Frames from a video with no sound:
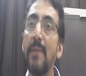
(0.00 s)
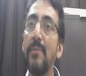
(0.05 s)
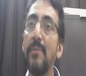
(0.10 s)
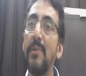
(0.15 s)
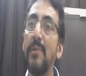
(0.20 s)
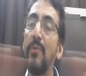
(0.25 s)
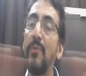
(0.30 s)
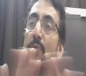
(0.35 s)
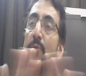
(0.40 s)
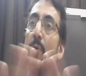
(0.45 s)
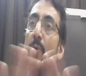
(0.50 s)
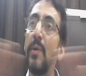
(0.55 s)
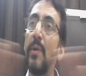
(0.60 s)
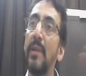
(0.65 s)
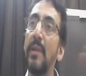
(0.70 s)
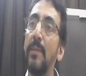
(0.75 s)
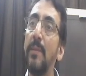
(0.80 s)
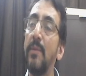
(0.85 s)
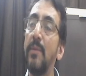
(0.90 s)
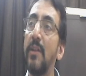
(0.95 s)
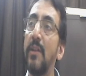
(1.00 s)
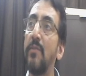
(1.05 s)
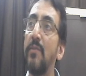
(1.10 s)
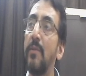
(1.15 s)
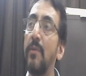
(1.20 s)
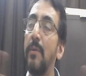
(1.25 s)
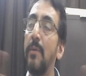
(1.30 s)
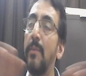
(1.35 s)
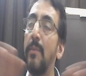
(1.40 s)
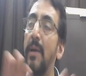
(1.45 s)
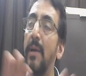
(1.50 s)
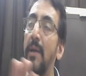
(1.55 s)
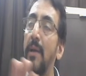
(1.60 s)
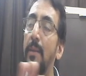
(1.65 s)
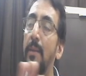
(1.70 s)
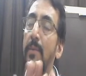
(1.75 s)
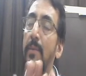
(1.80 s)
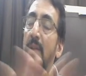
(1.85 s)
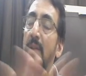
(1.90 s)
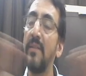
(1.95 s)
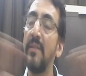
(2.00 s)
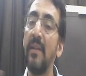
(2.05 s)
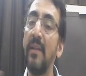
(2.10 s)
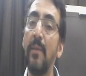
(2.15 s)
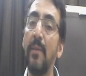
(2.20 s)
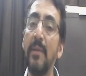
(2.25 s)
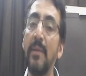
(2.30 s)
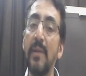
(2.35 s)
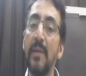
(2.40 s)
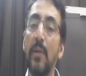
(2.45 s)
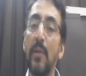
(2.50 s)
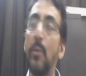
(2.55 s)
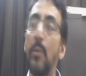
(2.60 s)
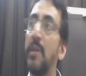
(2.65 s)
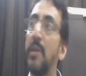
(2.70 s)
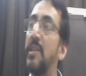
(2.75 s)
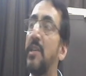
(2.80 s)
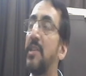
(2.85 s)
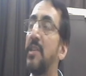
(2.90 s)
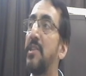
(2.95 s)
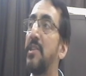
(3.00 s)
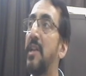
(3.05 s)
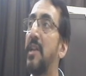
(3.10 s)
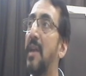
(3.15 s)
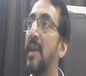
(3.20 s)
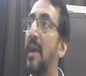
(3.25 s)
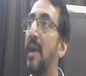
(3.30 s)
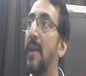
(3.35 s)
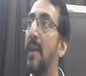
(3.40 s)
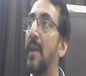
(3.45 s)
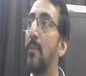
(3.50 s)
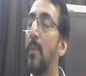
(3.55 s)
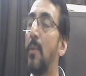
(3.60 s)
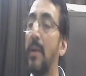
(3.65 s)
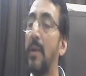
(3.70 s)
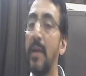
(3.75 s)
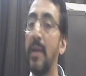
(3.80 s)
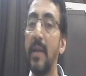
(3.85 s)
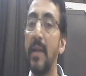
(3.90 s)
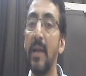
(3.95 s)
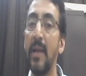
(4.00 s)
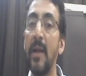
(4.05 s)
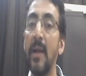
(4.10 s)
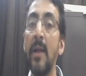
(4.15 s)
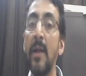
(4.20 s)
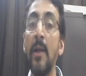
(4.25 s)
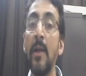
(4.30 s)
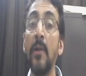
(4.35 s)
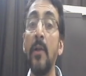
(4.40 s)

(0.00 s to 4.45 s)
we will do over the Bruhat Saindavadi Taila over the chest area and abdominal area.